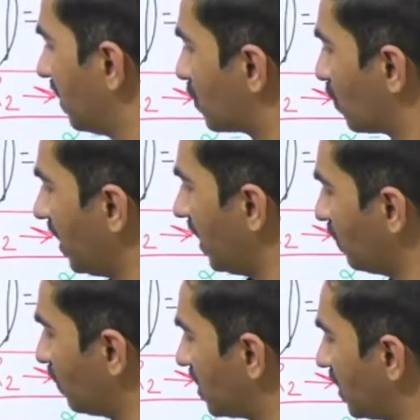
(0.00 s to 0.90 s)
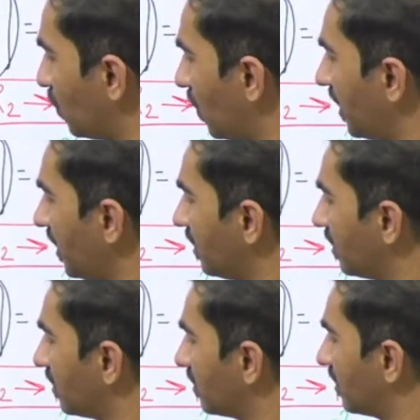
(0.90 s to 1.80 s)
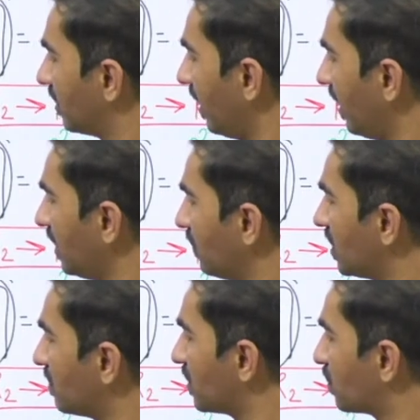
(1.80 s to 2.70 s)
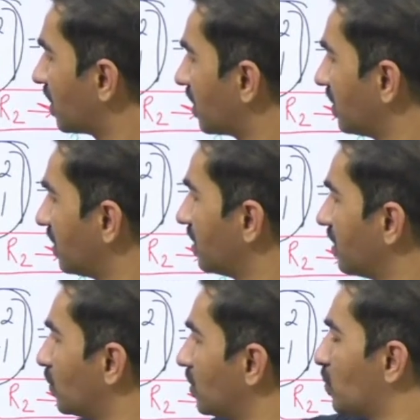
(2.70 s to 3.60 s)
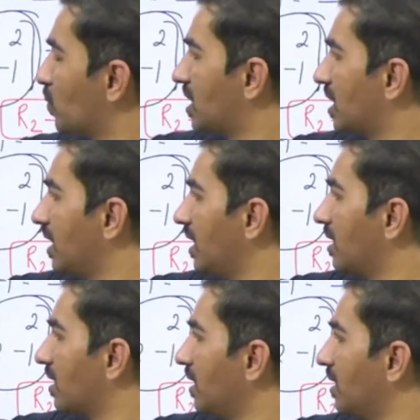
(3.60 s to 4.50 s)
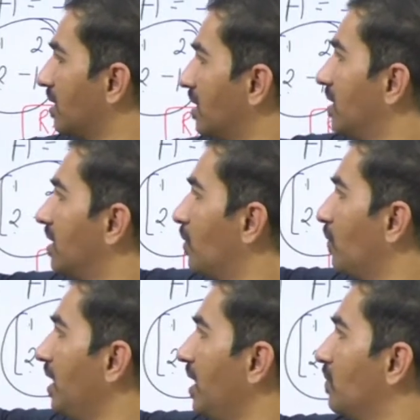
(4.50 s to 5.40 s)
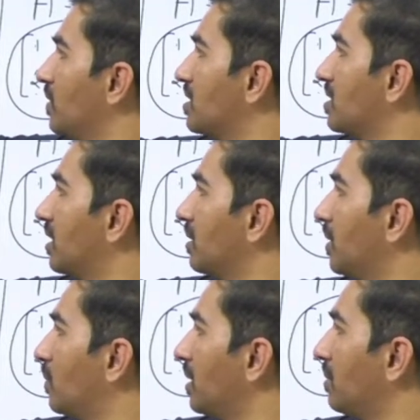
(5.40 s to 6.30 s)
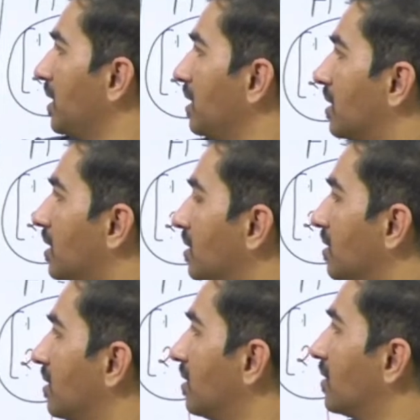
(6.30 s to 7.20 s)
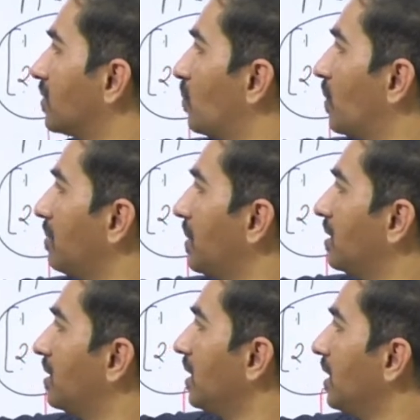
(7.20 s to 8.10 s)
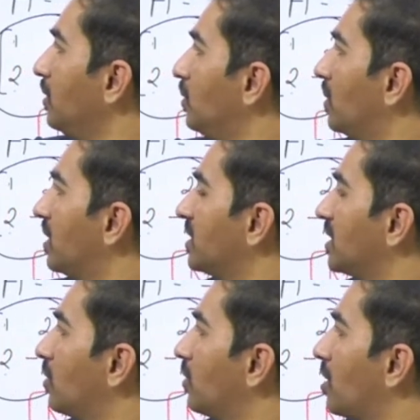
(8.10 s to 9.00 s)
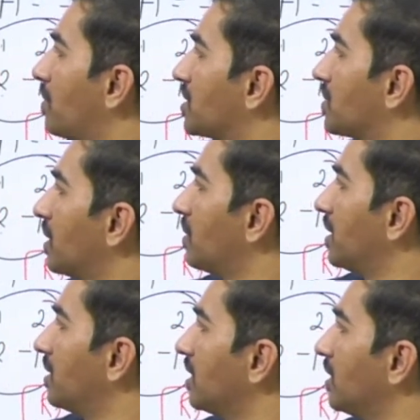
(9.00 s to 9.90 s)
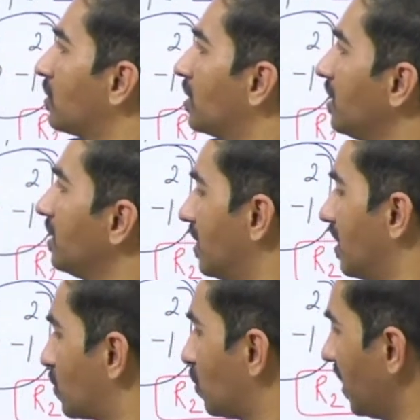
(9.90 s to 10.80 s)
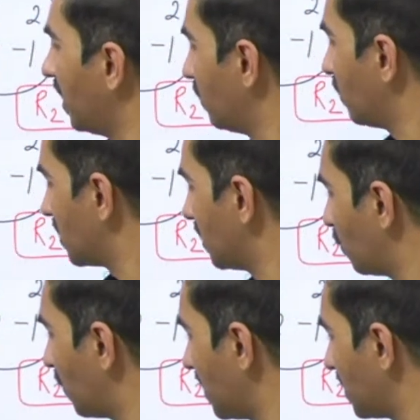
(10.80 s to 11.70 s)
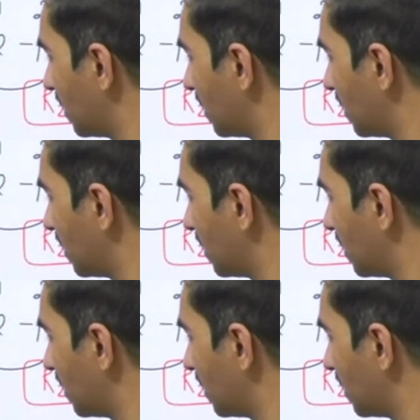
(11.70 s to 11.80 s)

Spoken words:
So A inverse into I, A inverse means what? So this was our A, right? Now A inverse is nothing but 1 by 3. So 1 by 3 into 1 is equal to how much? 1 by 3 only. So A inverse into I is